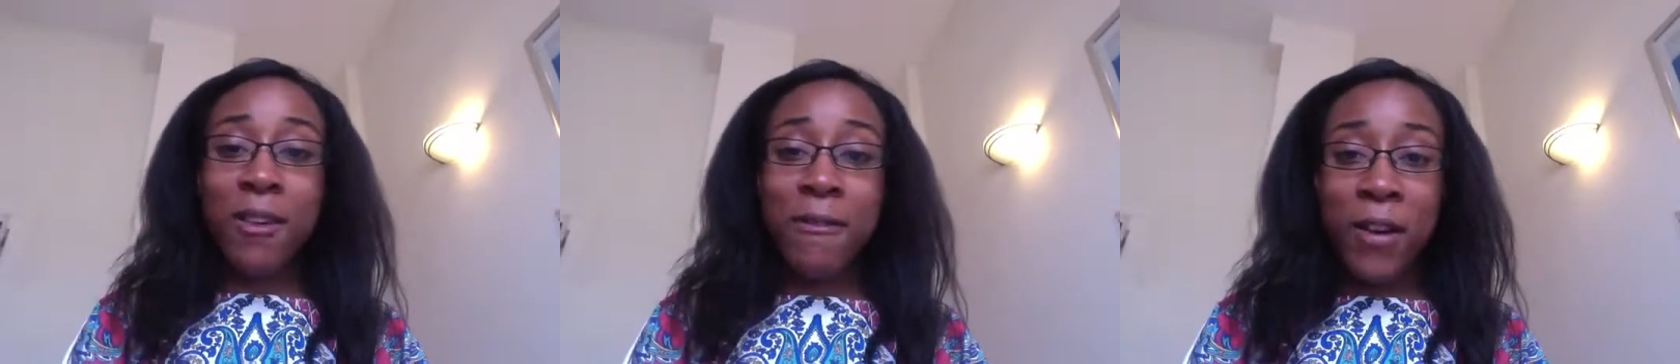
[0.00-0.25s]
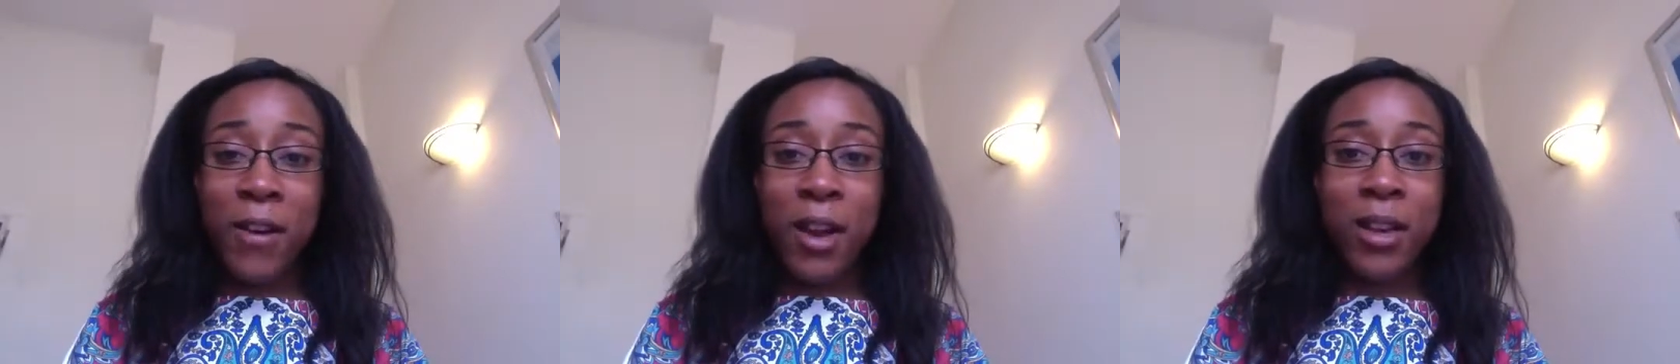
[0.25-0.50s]
you
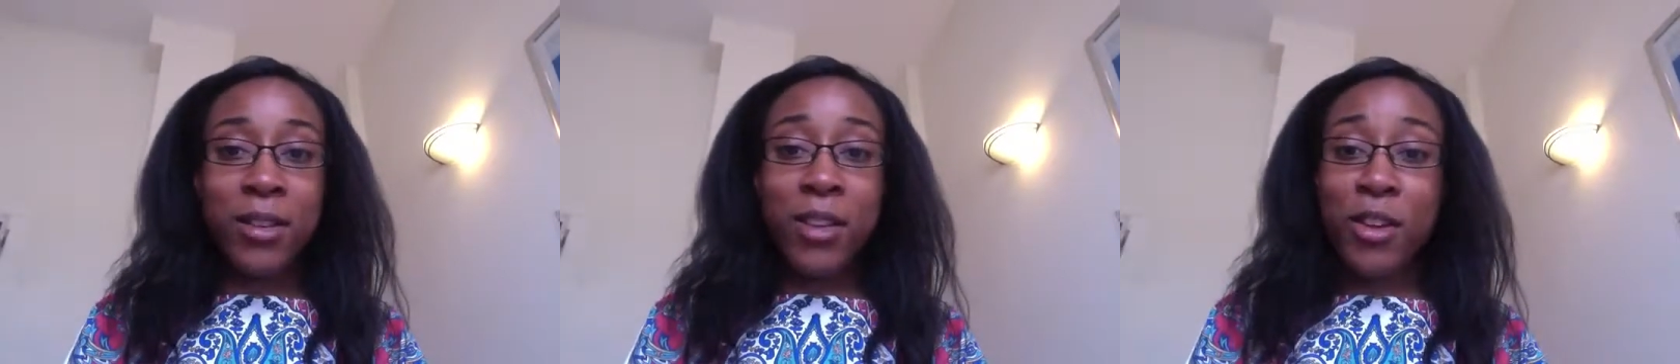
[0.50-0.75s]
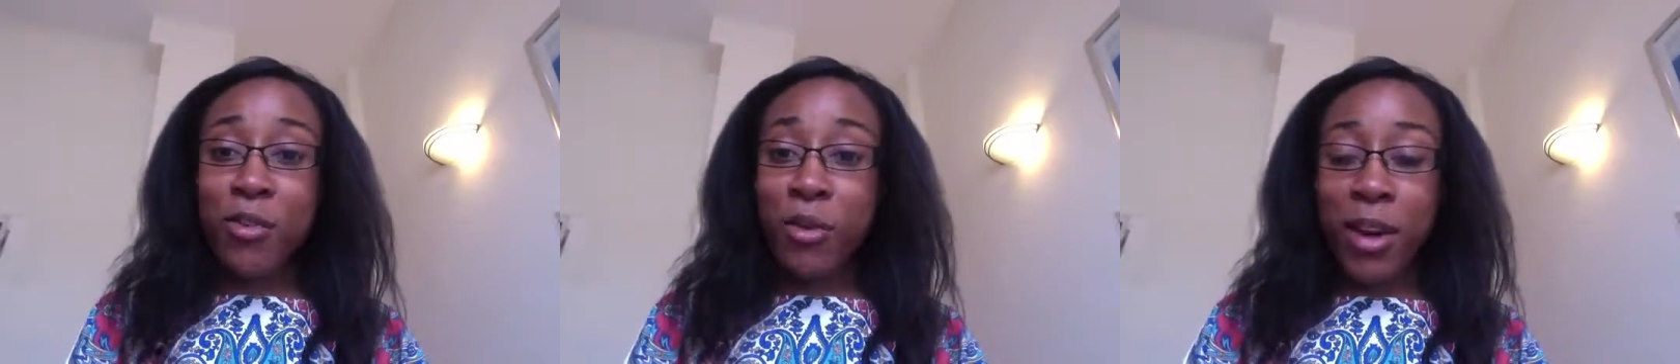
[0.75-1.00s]
find
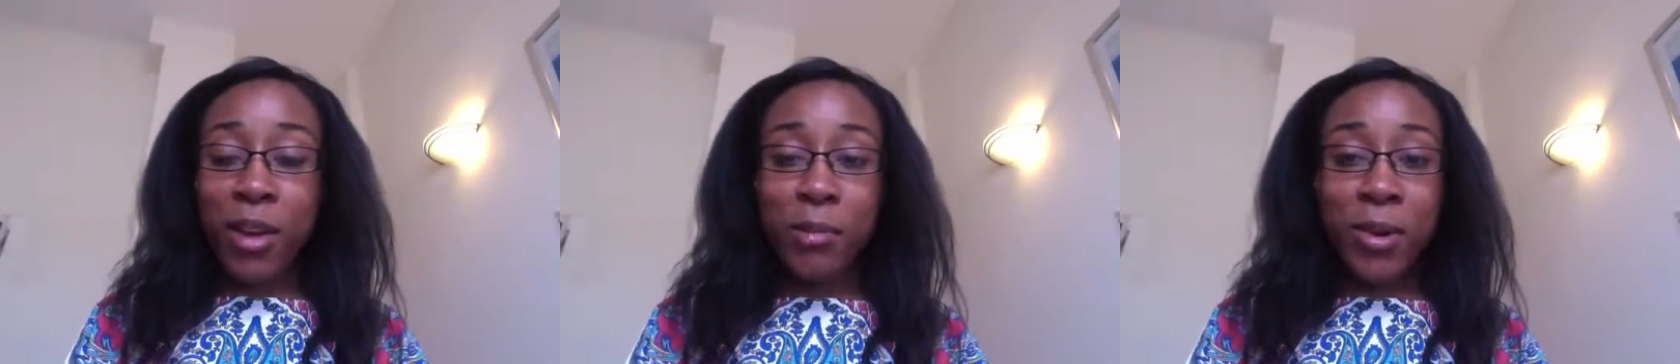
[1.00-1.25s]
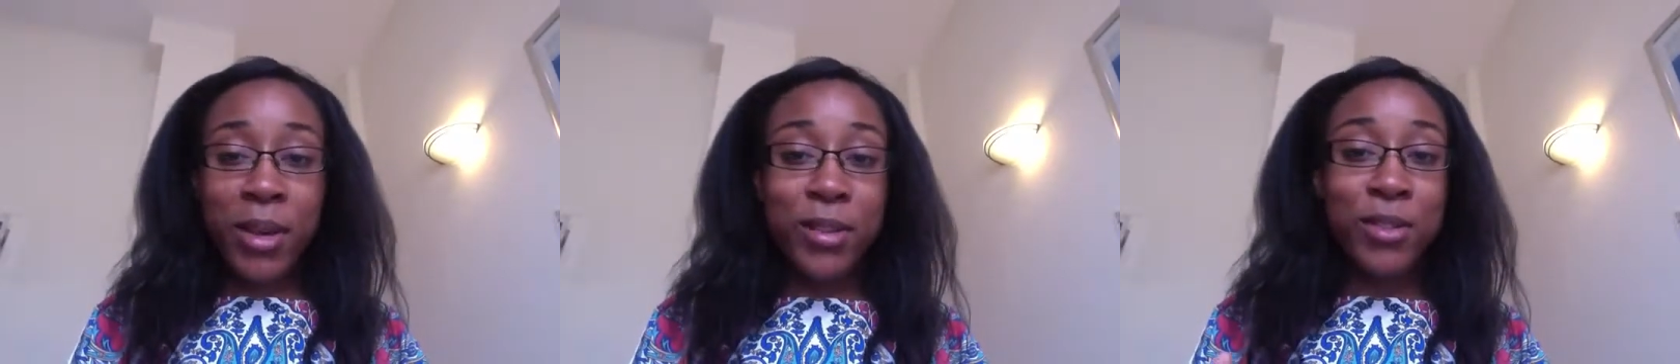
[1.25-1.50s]
that you
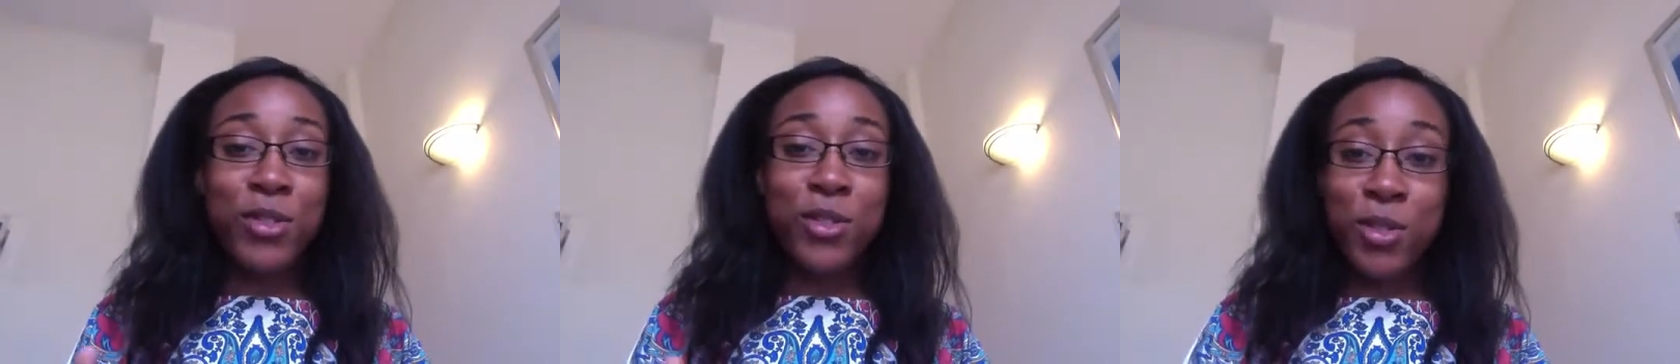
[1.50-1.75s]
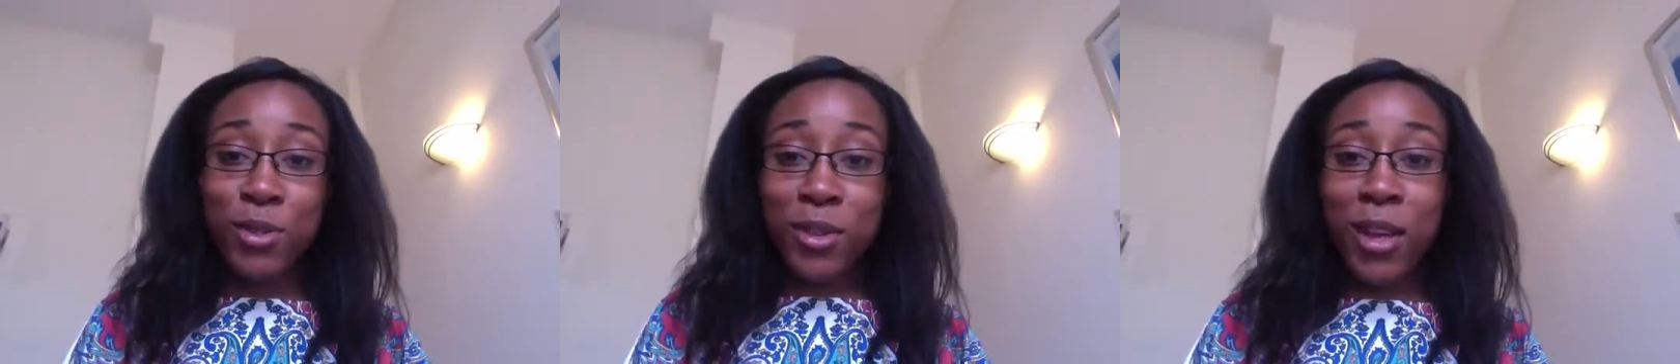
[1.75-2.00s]
recommend,
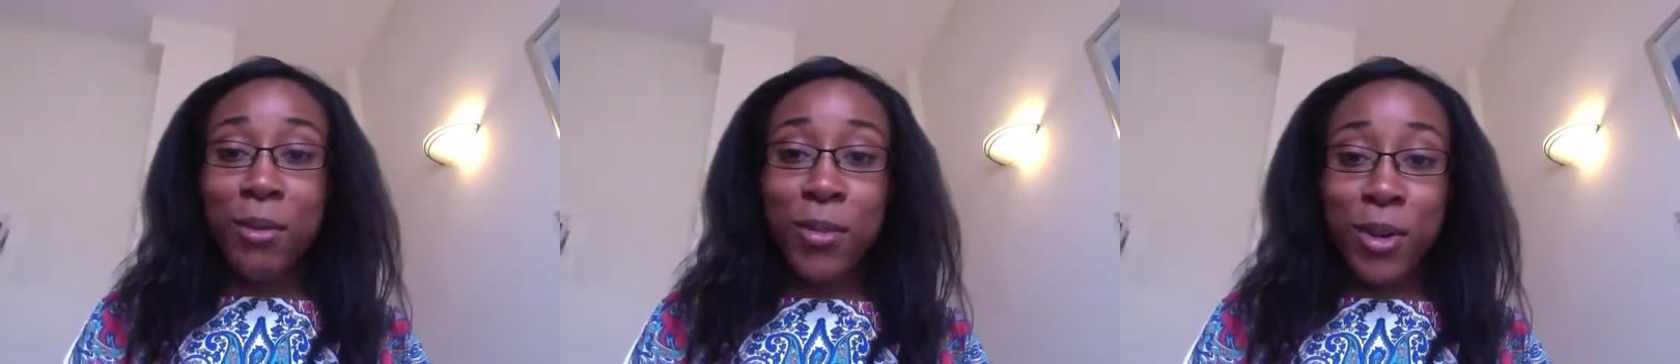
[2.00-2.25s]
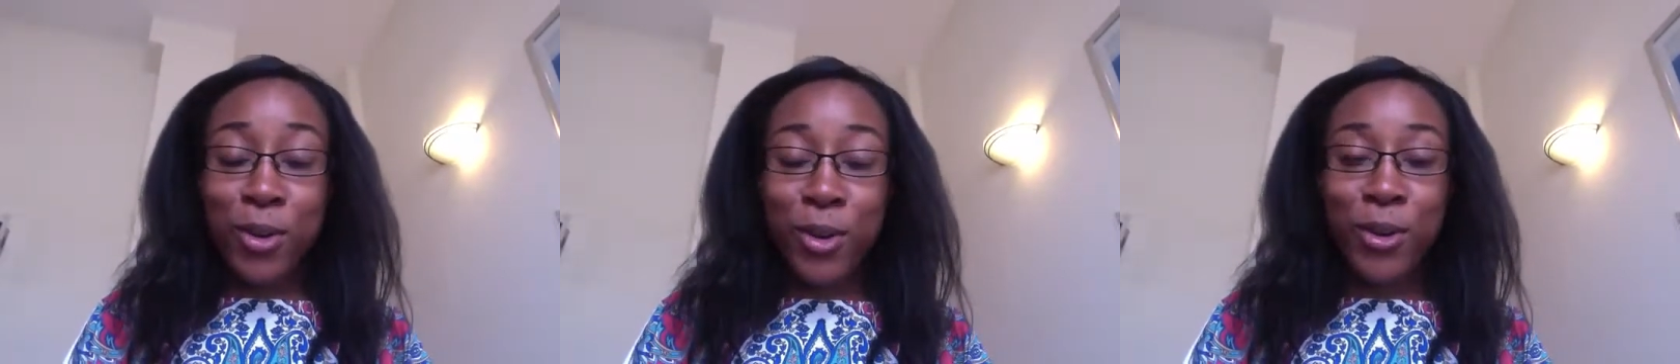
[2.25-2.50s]
do let
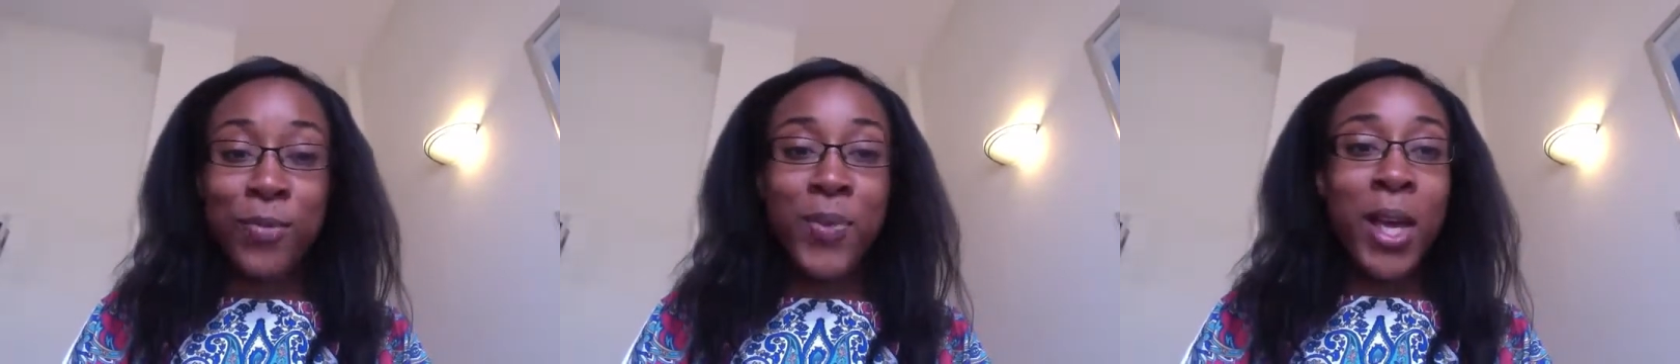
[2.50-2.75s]
me know.